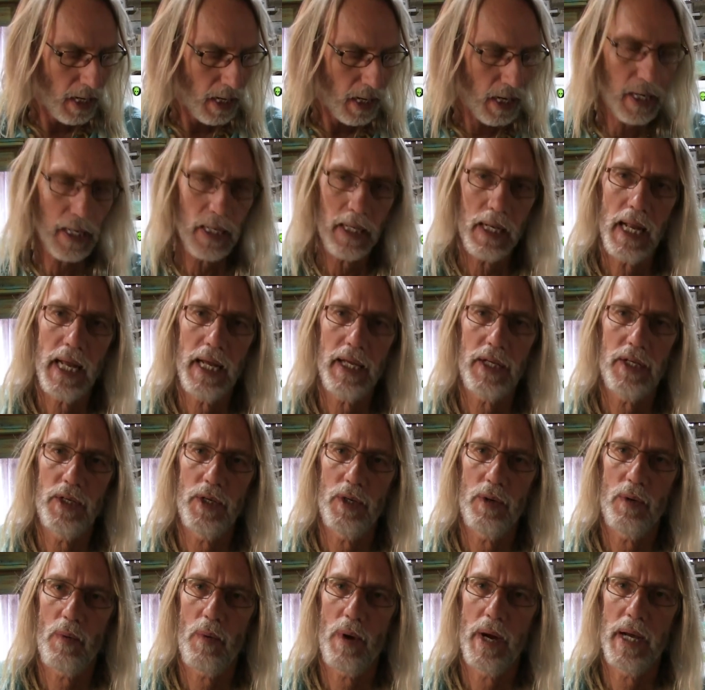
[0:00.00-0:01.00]
unlike
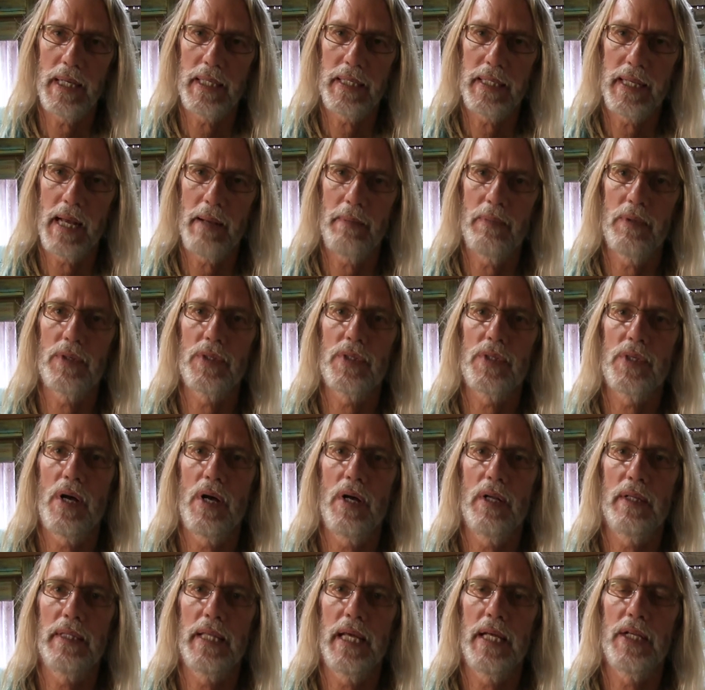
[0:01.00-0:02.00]
your white table
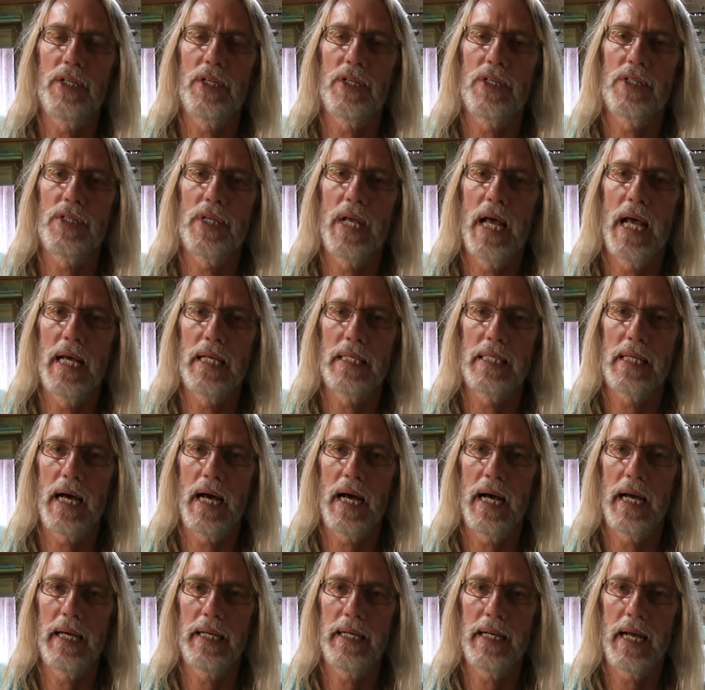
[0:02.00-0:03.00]
salt that just has
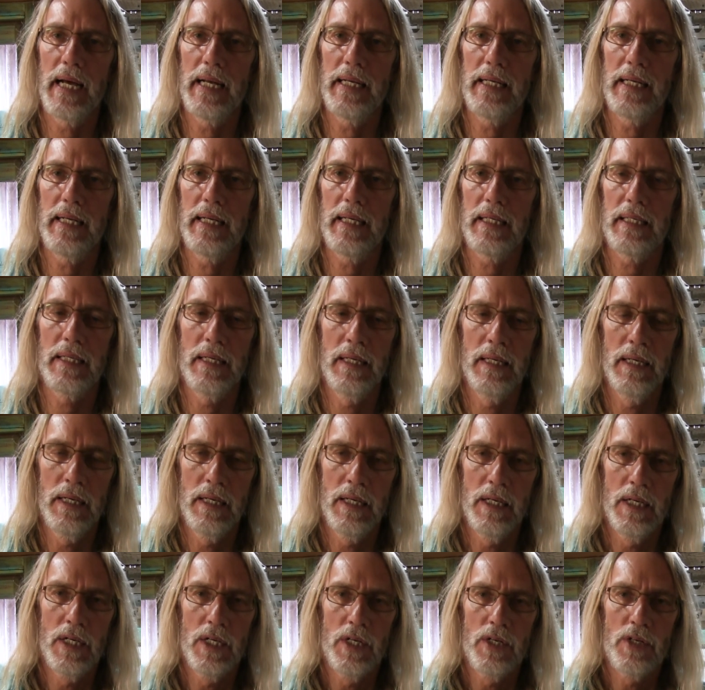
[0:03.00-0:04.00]
iodine in it.
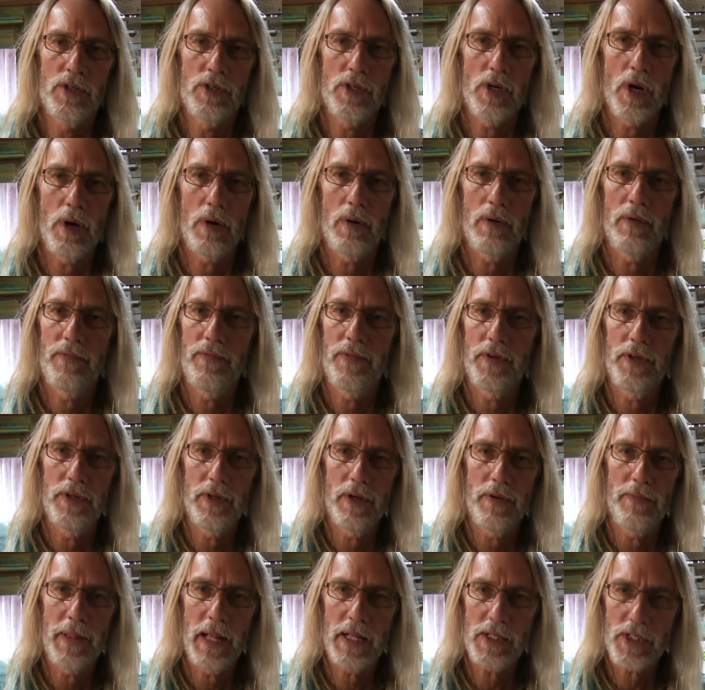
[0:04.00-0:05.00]
So
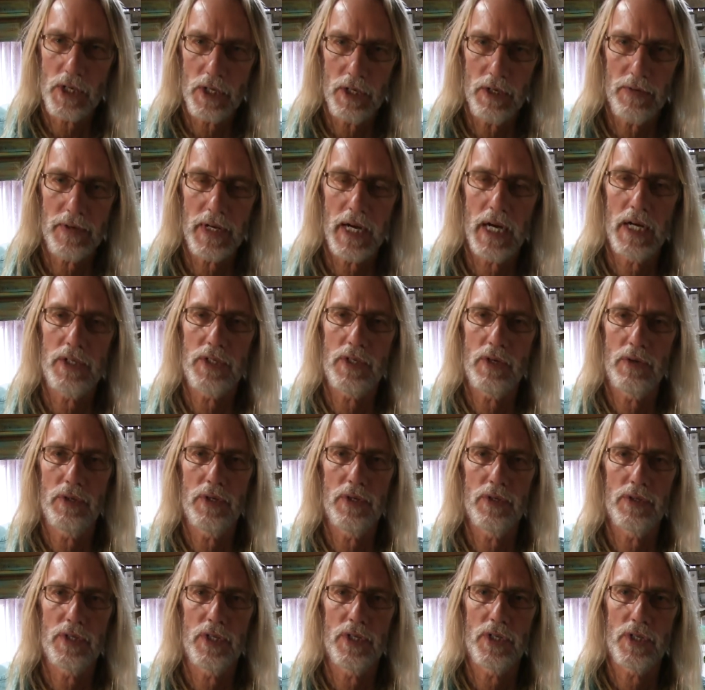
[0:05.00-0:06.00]
if that's all you've got, don't
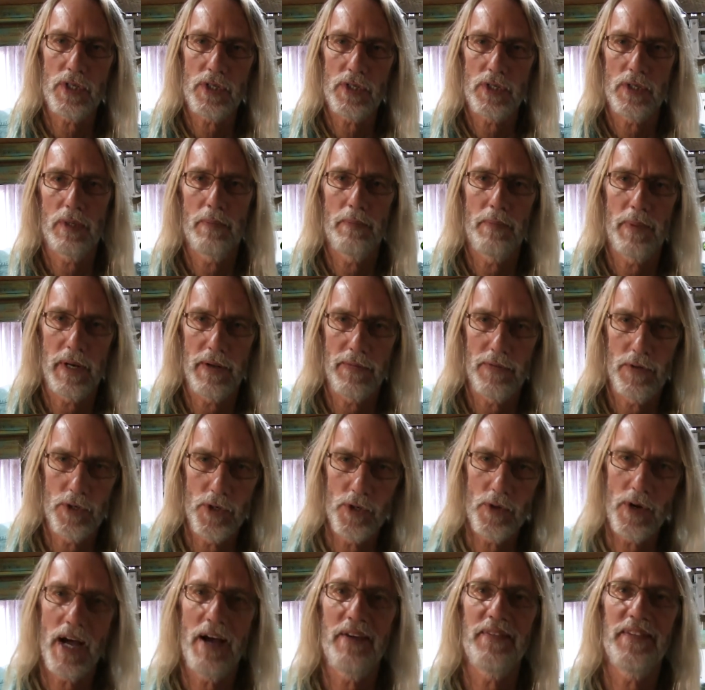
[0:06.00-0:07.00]
use it. But if you
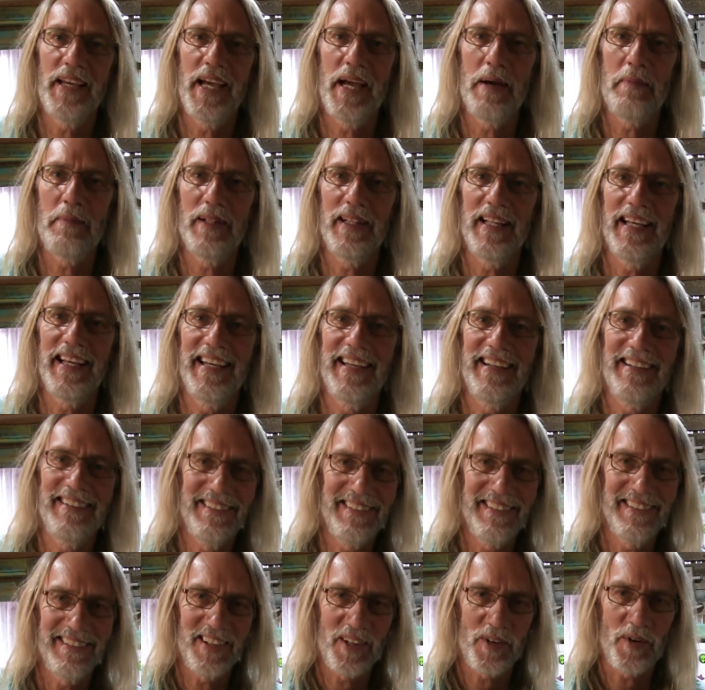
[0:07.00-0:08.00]
do have the
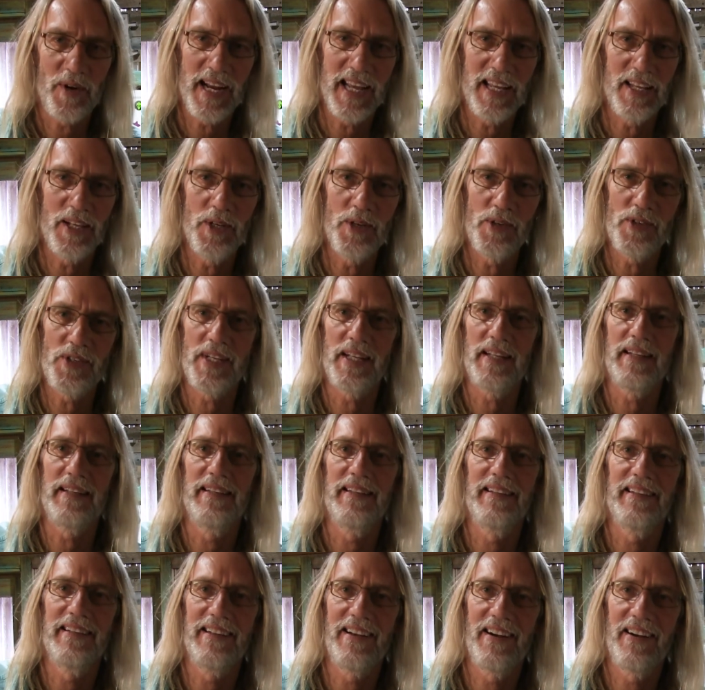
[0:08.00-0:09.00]
Himalayan, great, use it.
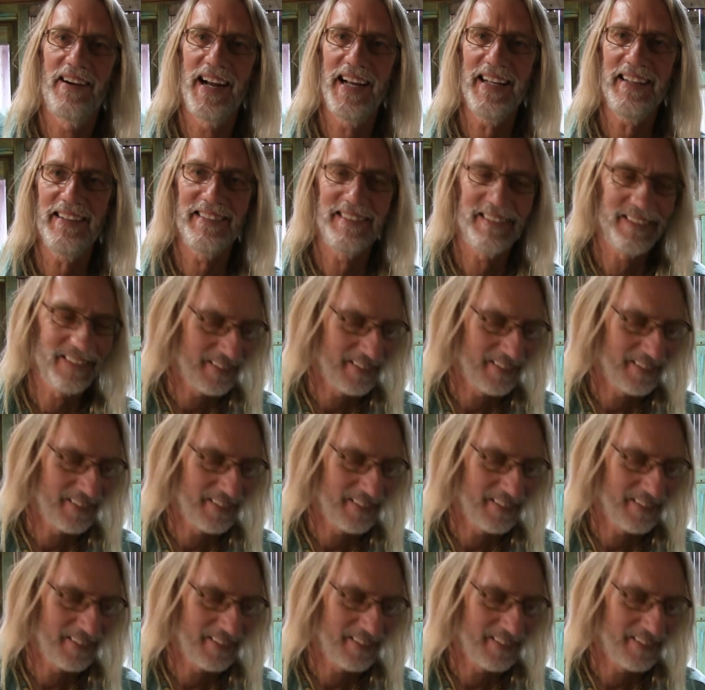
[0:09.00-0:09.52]
All right.